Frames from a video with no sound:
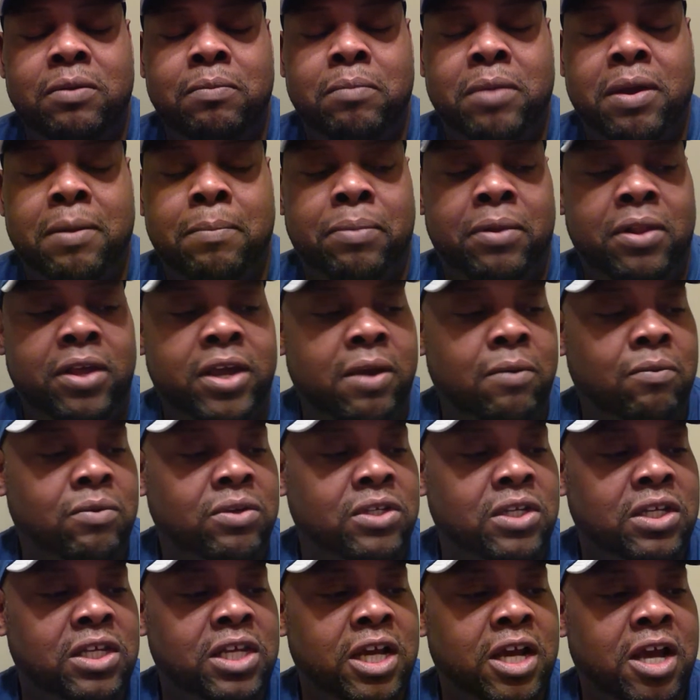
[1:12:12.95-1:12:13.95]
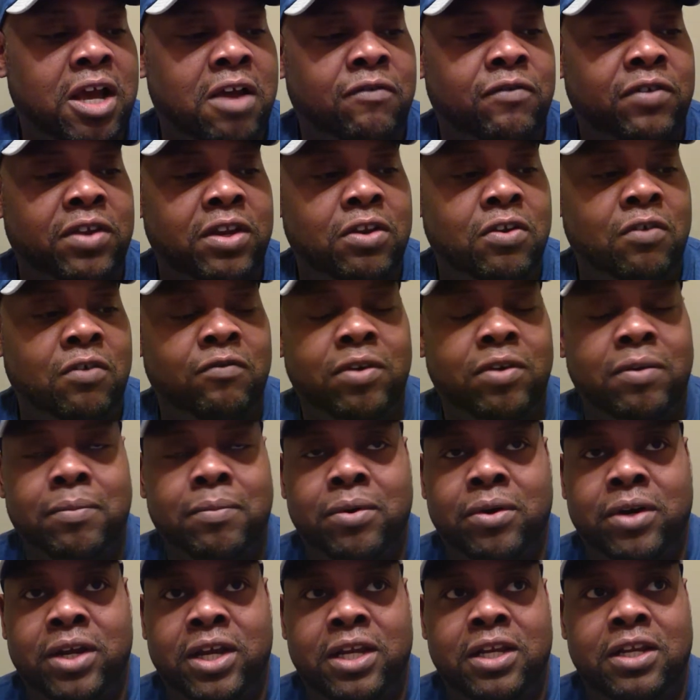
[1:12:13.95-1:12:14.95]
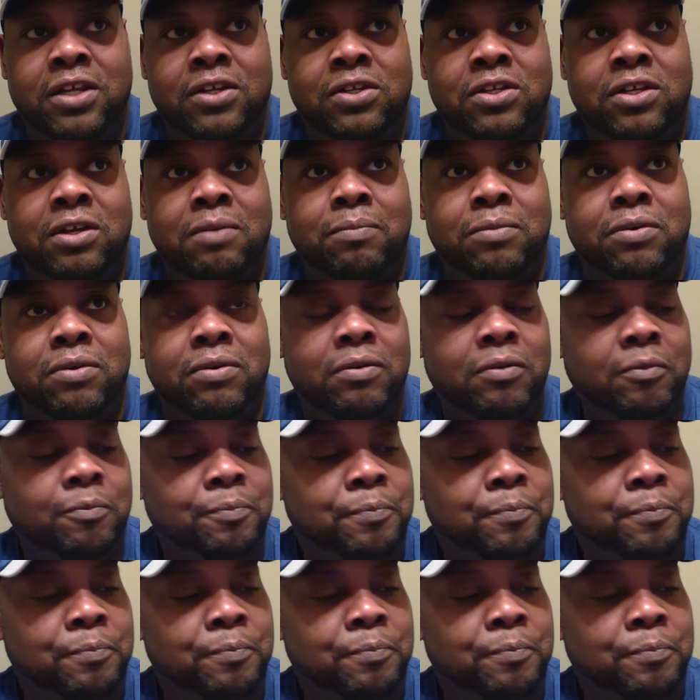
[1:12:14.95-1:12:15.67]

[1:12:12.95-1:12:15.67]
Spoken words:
my plan was to take off in November and December,